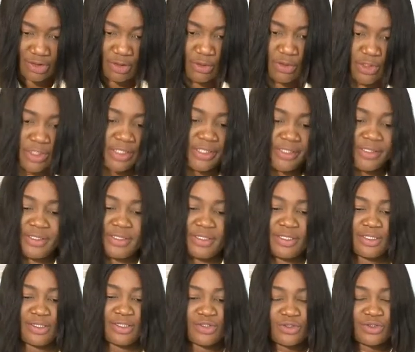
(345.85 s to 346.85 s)
Okay.
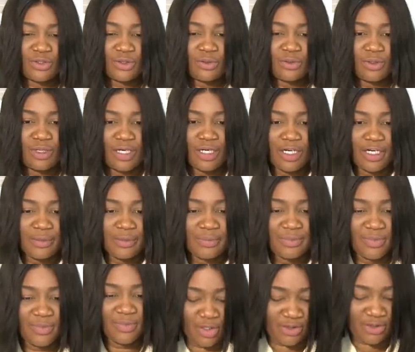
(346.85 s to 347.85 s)
So,
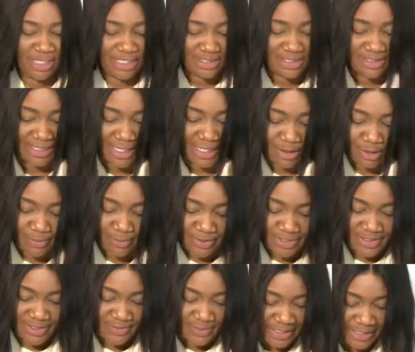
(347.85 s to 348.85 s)
all right. I hope
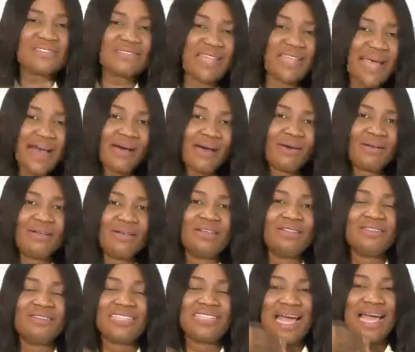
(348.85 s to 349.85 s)
it's style,
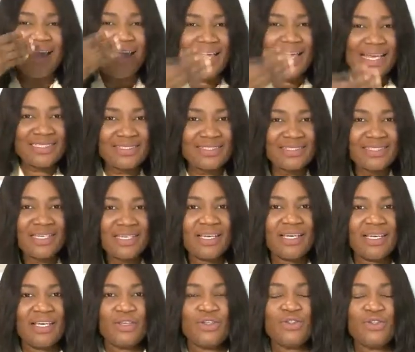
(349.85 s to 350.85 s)
diet,
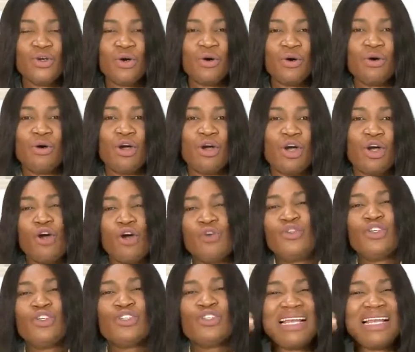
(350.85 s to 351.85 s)

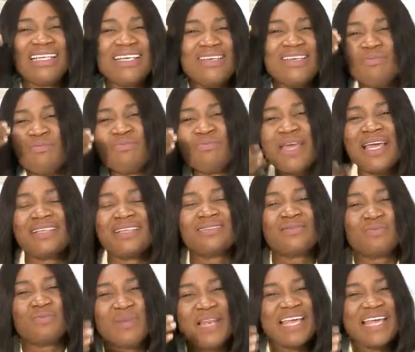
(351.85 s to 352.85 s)
usually
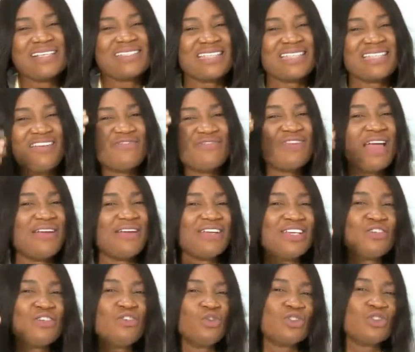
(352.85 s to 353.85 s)
plays a
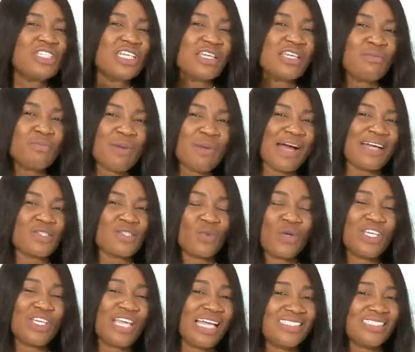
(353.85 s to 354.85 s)
very huge impact
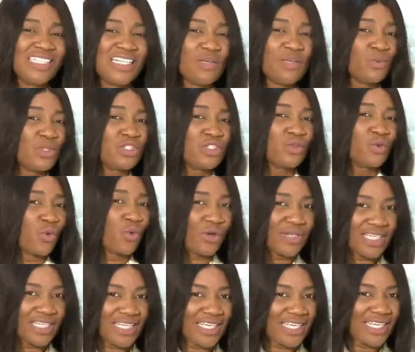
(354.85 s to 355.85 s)
when you are dealing with
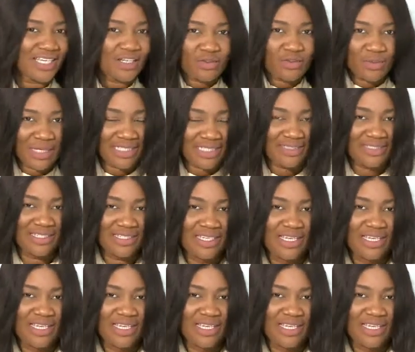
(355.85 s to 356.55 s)
chronic ailment.